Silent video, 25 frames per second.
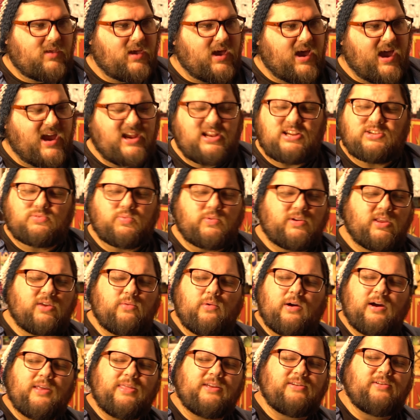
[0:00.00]
I just really
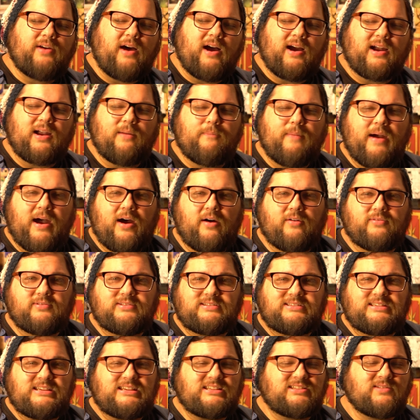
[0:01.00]
wanted to talk about
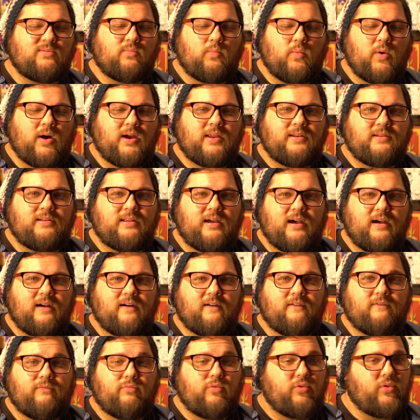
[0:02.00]
season 1
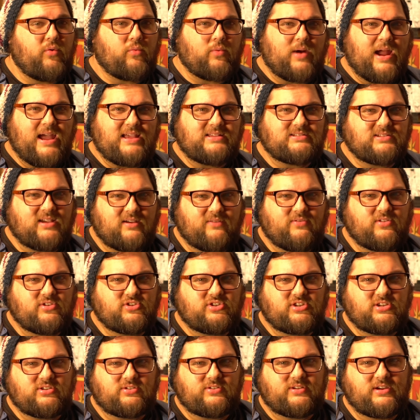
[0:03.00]
of The Rising of the
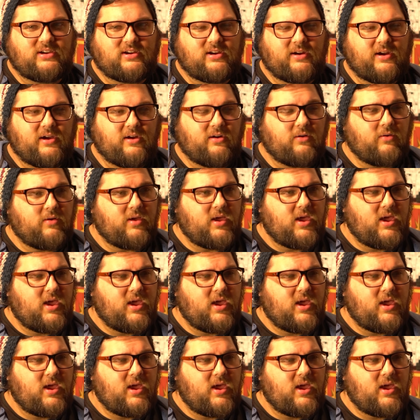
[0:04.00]
Shield Hero.